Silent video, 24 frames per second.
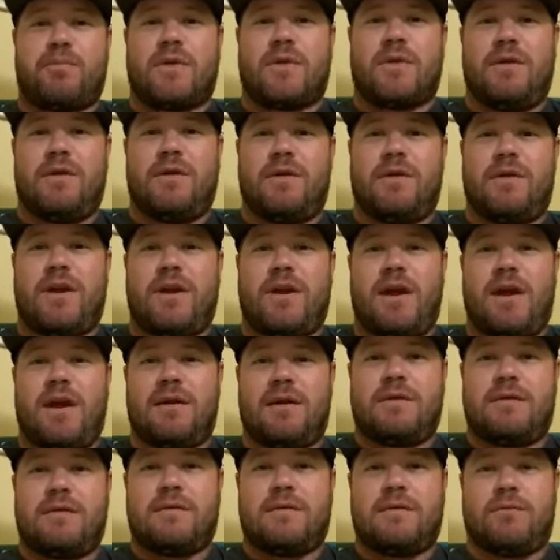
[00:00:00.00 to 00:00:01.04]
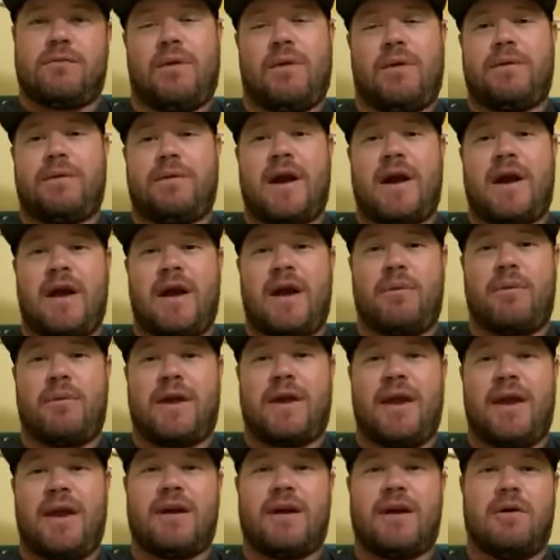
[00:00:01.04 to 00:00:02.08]
right now we can't go to the park.
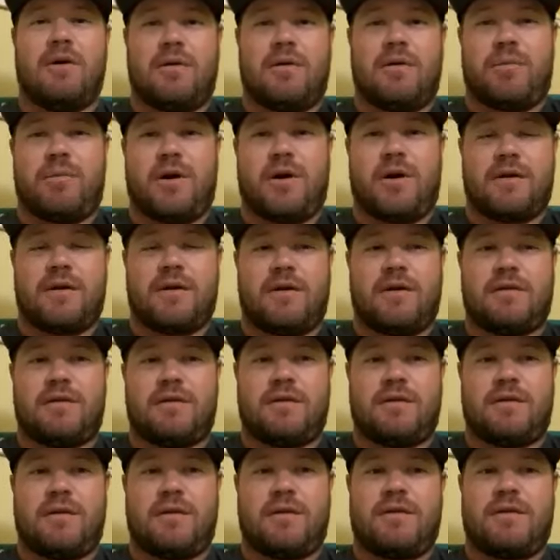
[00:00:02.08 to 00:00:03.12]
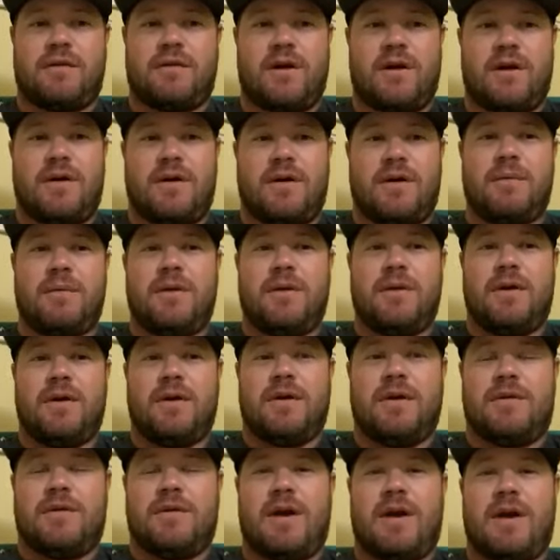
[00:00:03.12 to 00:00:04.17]
There's not as many ways to
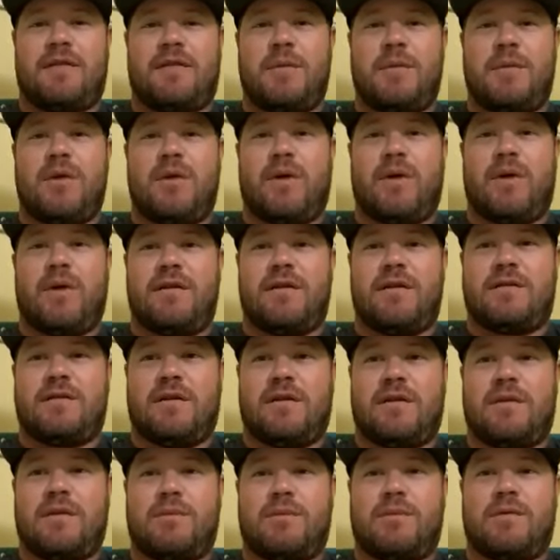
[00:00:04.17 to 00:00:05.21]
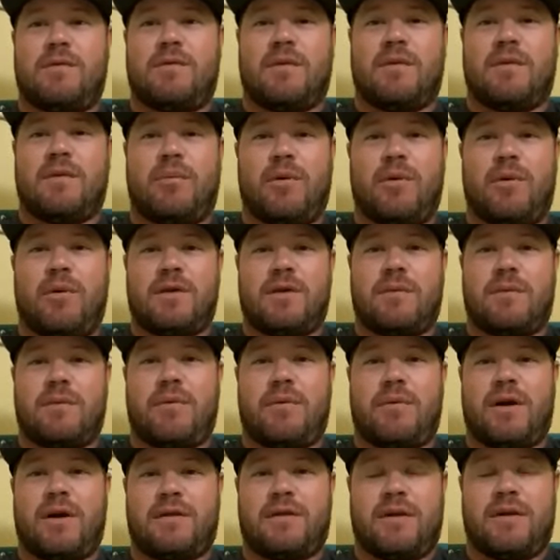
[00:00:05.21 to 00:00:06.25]
support the park as there usually
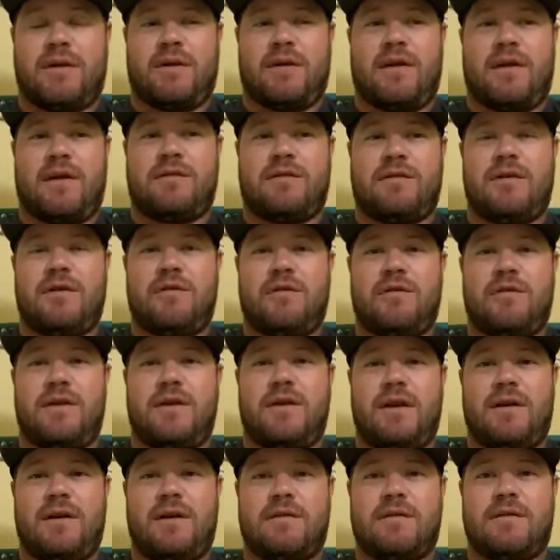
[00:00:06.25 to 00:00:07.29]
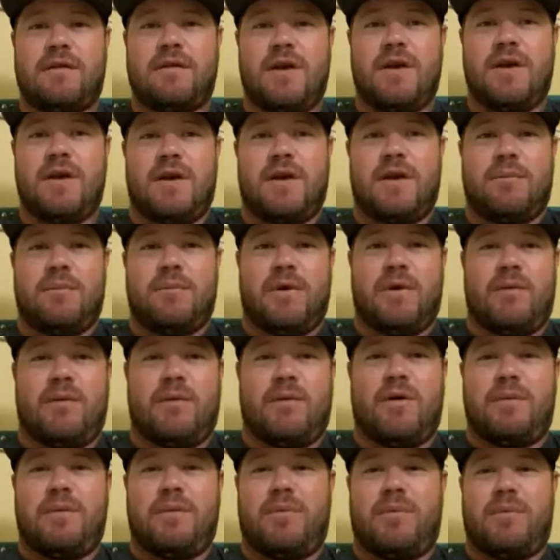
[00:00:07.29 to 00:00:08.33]
is, but one big way
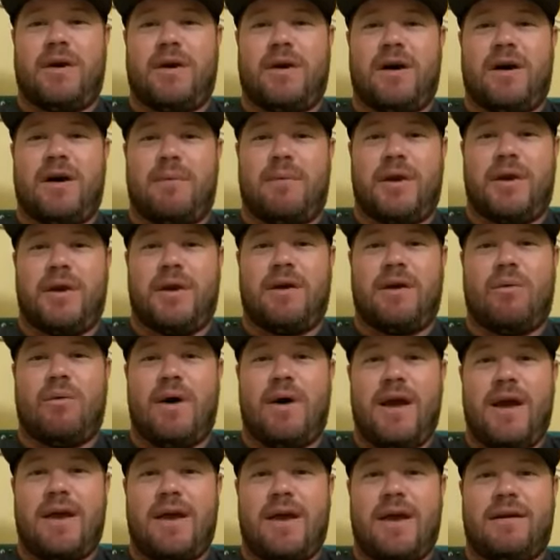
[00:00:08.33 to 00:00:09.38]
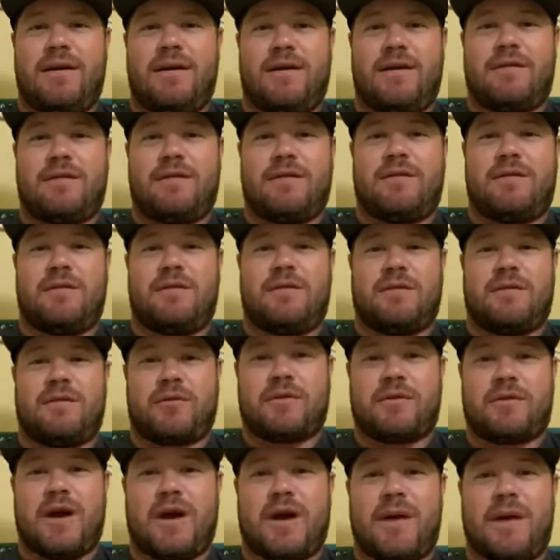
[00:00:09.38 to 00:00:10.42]
is to subscribe to the YouTube channel.
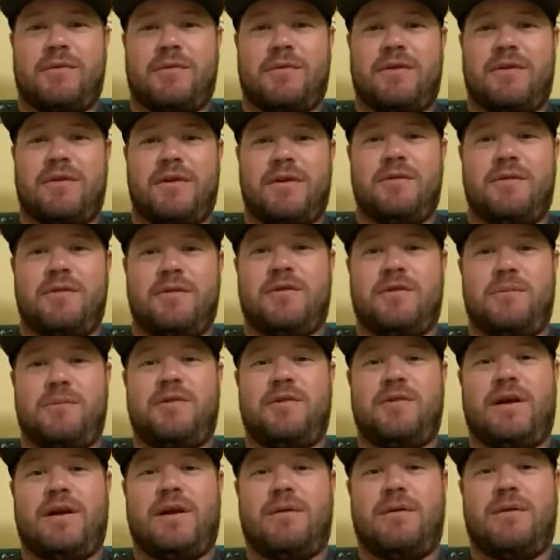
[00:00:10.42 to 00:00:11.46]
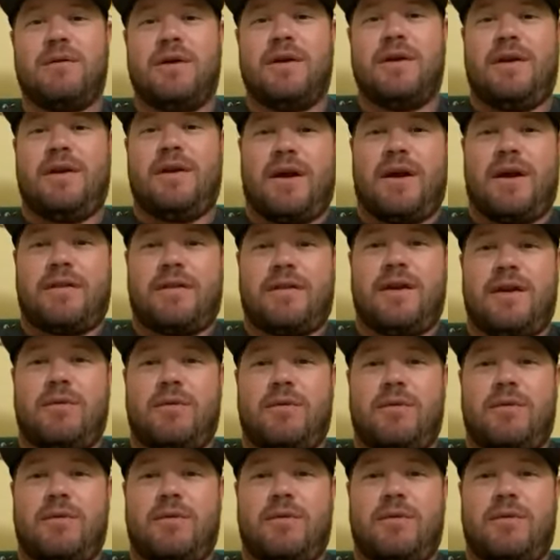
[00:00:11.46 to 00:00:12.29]
I think we need 1,000